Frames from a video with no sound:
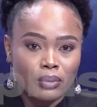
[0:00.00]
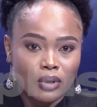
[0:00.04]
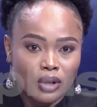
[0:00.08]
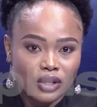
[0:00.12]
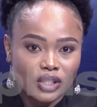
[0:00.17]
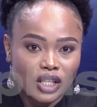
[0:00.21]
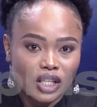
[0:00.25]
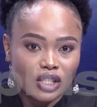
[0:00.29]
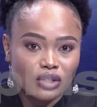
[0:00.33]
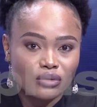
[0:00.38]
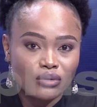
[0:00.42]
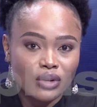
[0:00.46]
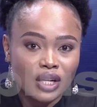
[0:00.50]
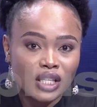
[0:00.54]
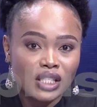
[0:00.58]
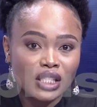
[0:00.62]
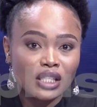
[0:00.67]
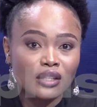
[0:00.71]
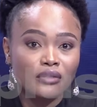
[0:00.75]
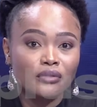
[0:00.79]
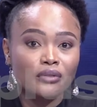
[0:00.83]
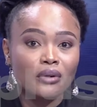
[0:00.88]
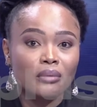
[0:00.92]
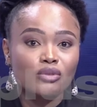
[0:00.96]
projects
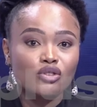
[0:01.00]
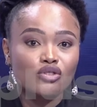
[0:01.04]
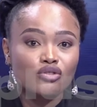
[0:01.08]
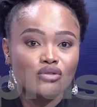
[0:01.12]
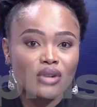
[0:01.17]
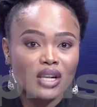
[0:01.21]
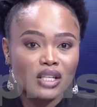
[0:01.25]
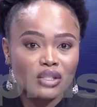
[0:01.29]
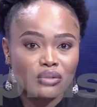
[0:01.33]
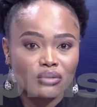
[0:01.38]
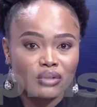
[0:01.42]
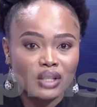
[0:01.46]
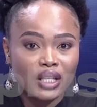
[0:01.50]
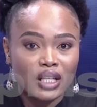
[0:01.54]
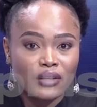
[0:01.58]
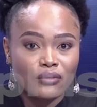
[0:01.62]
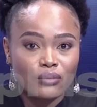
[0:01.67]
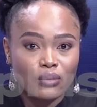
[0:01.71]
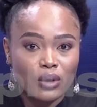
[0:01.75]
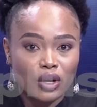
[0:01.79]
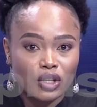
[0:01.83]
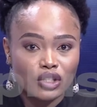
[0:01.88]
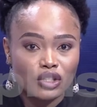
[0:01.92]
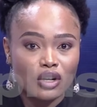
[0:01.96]
ranging from stress relief
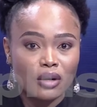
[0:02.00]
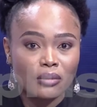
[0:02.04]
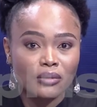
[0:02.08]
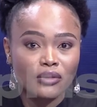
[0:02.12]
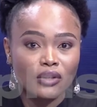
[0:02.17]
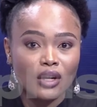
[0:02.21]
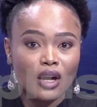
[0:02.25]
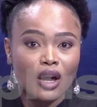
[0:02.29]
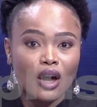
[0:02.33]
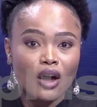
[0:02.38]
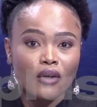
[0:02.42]
workshops